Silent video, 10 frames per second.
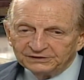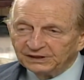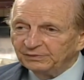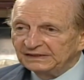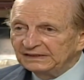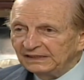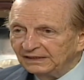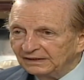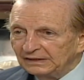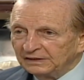
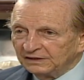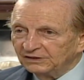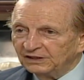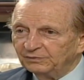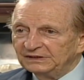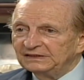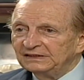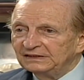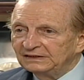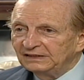
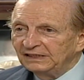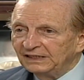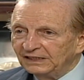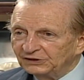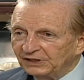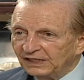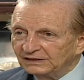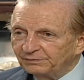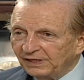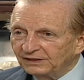JBC's Teenage
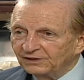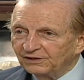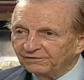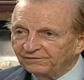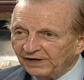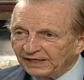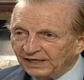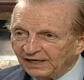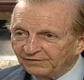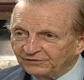Dance Party on a
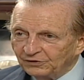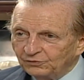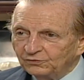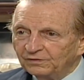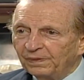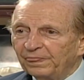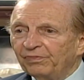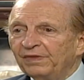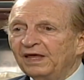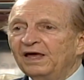Friday afternoon.
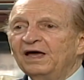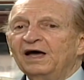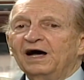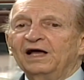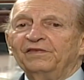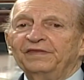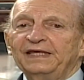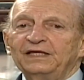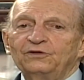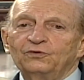And
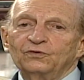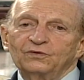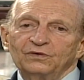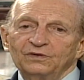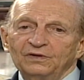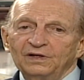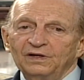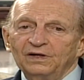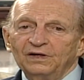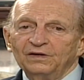they took
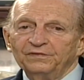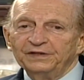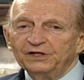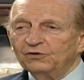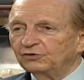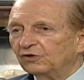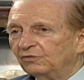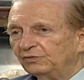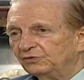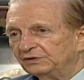the
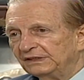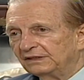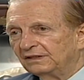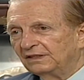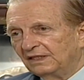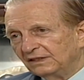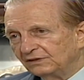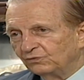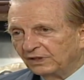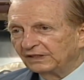downtown music
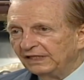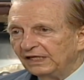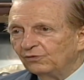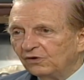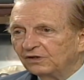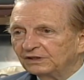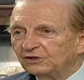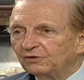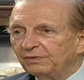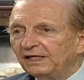as what they
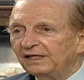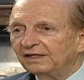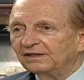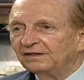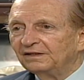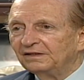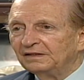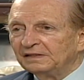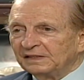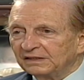wanted to play.
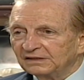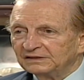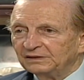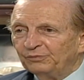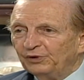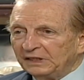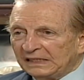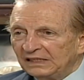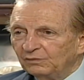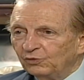You see,
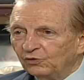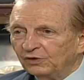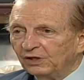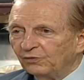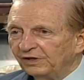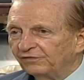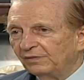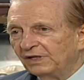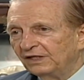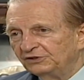breaking the mold away
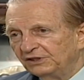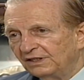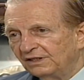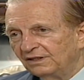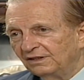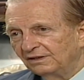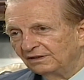from RJR.